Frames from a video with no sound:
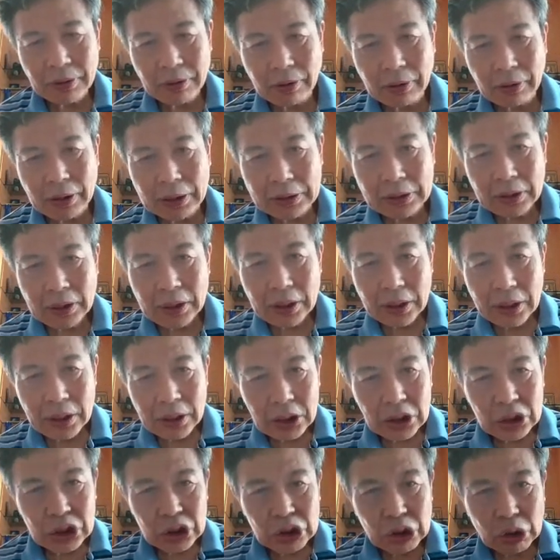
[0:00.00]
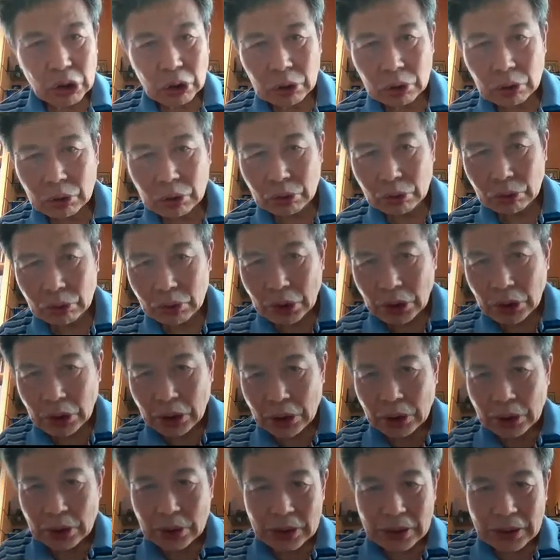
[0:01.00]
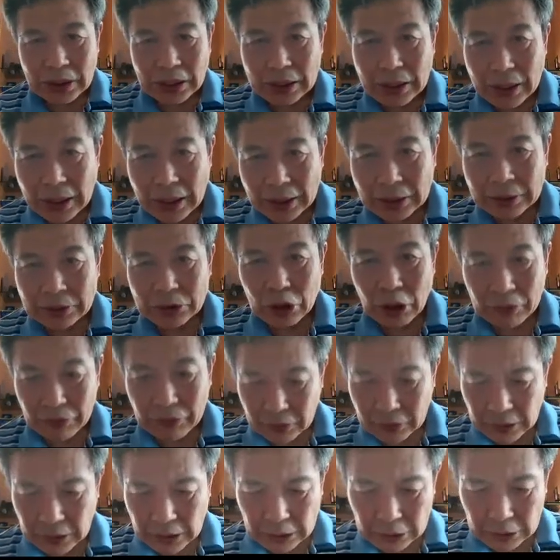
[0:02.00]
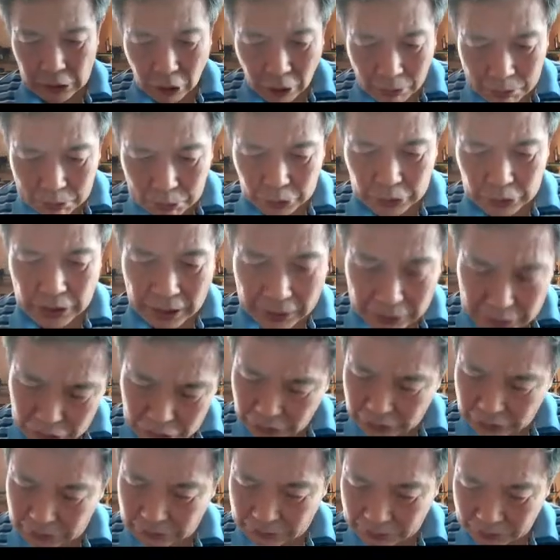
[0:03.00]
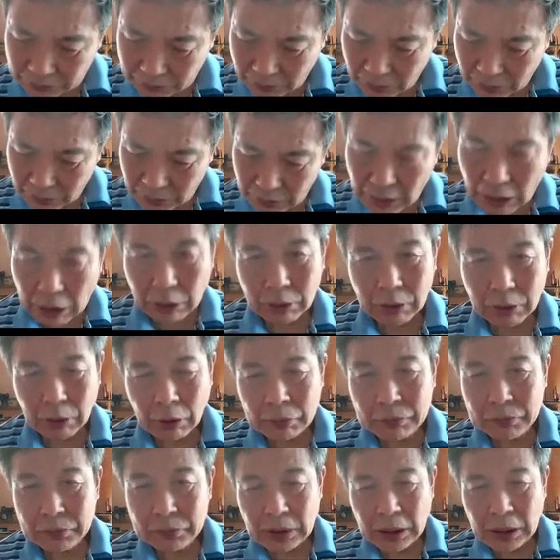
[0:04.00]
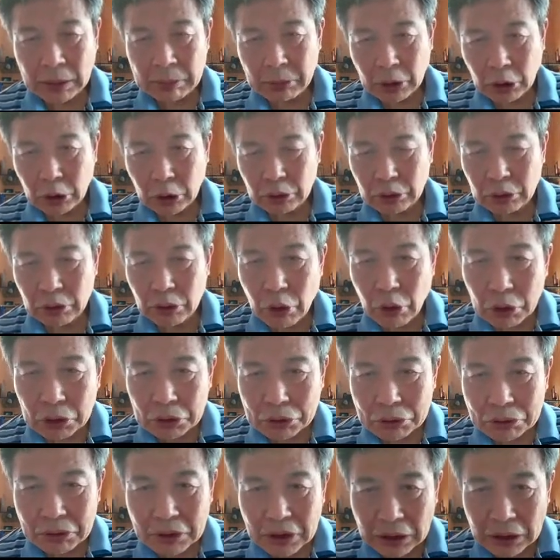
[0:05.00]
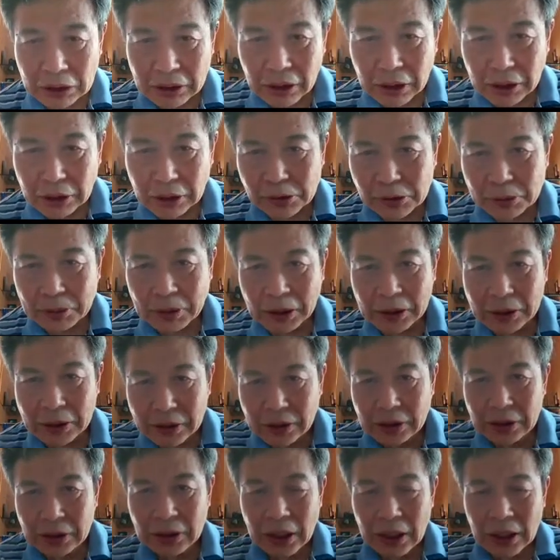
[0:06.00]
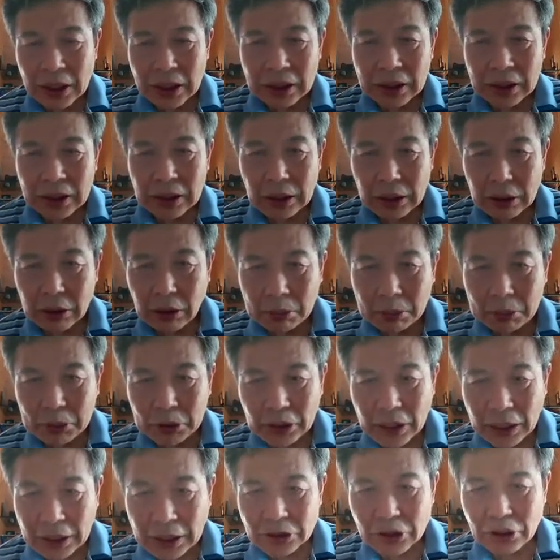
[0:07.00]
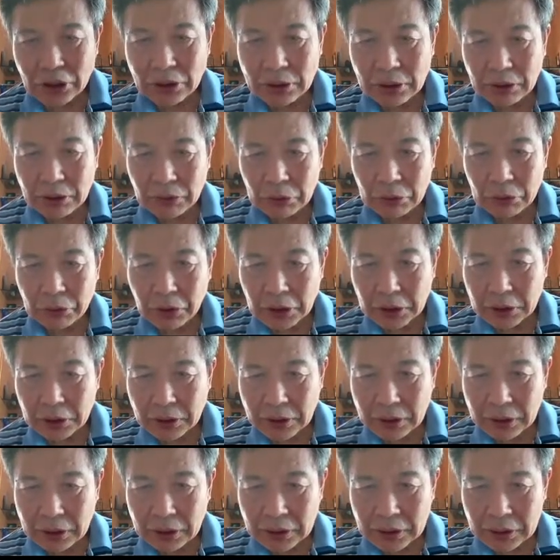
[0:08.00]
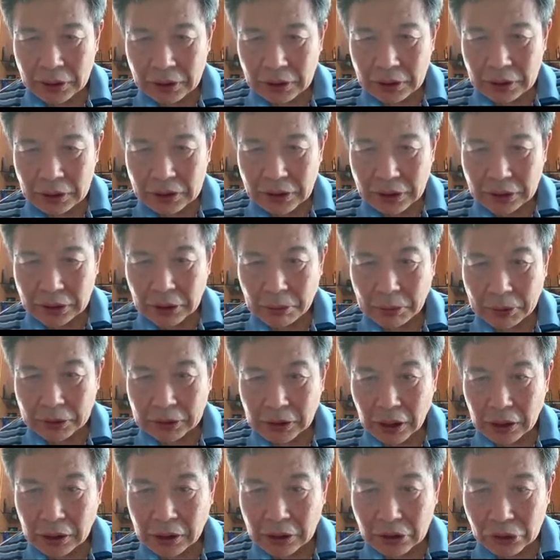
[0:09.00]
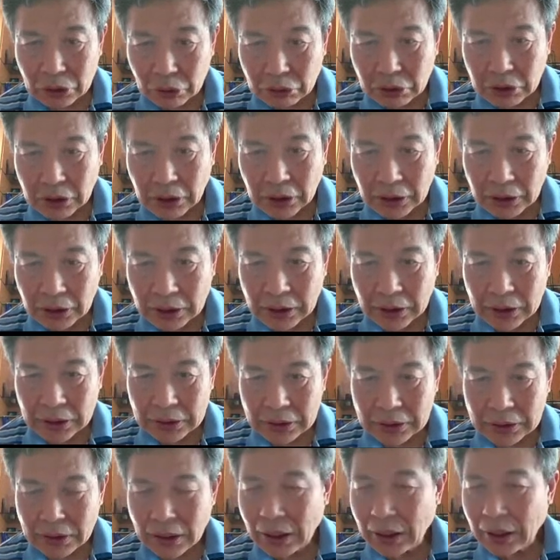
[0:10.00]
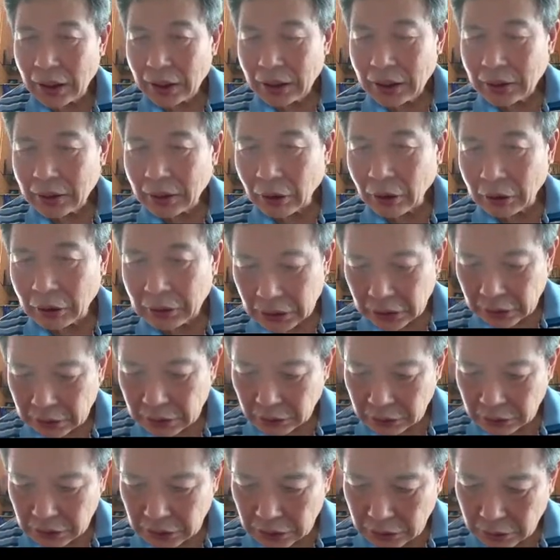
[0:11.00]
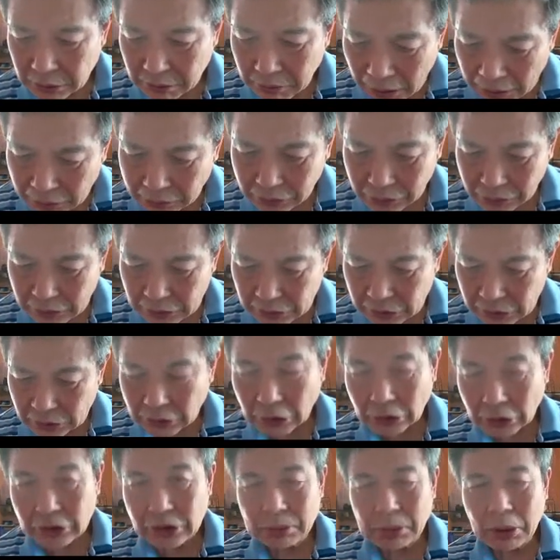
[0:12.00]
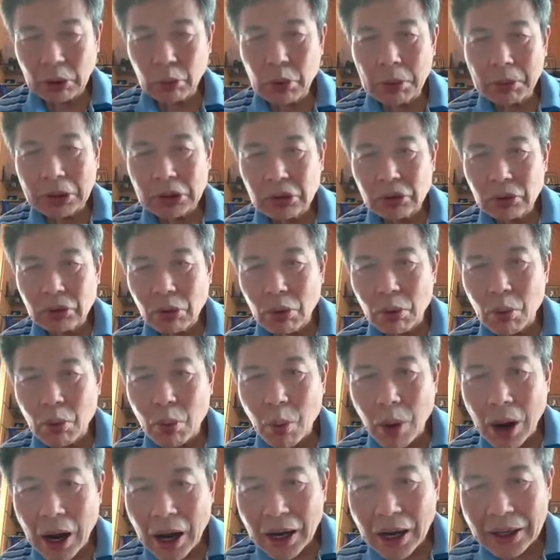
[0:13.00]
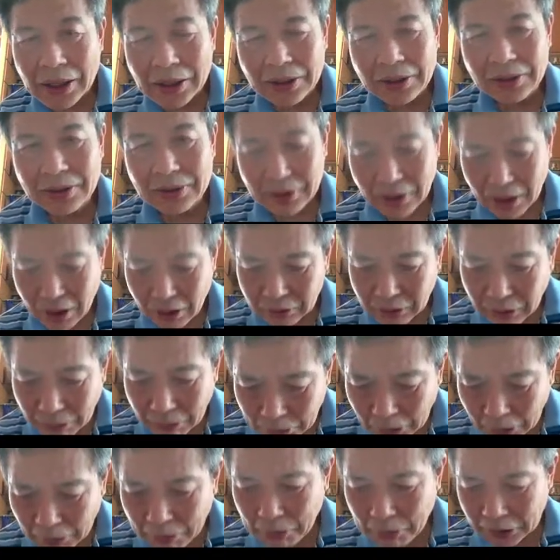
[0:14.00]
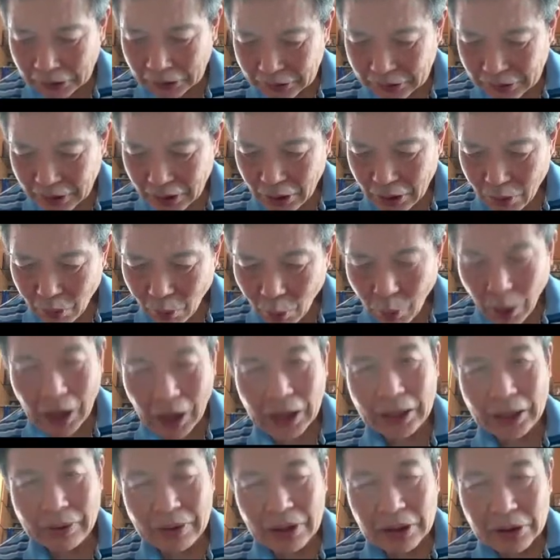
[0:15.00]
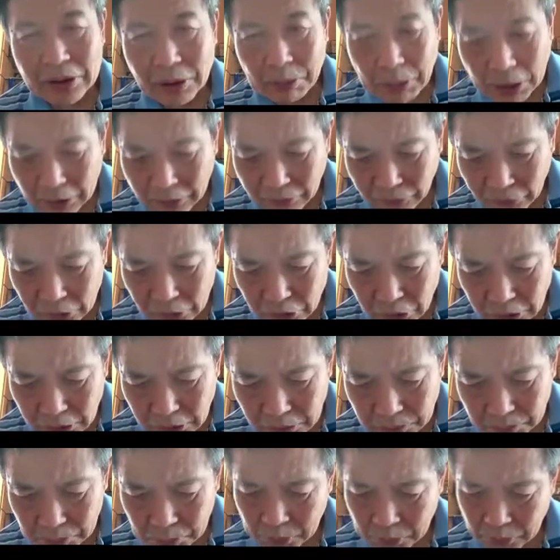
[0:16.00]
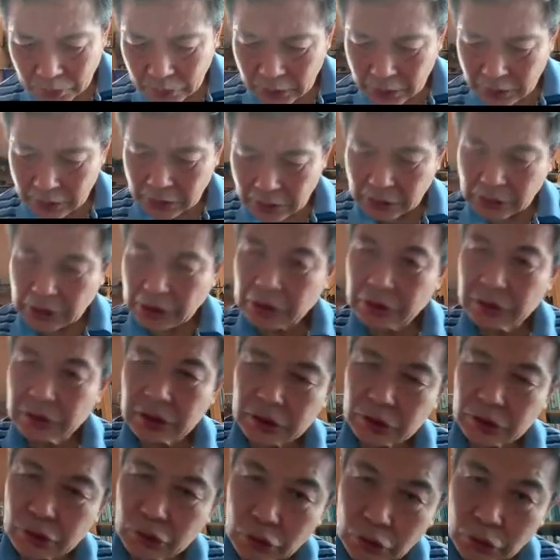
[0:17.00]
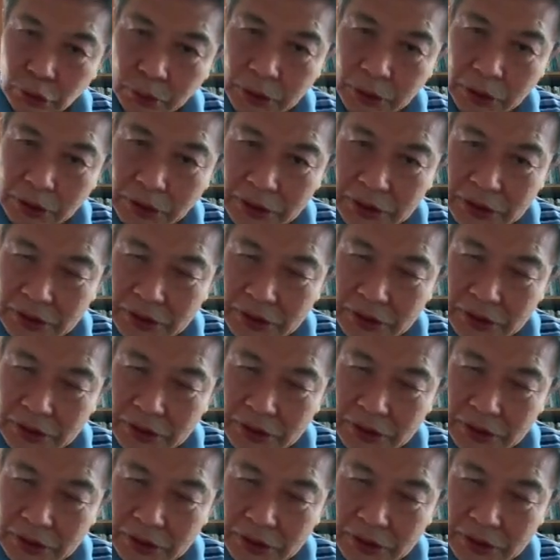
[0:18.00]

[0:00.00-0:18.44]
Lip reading: All right, so and then you have clear comprehension. Now, I'm not going to go into details, but the clear comprehension, if you read the Satipatthana Sutta, and then on the commentaries, it talks about we must know why it is the purpose. Why? Is it beneficial? And then is it suitable?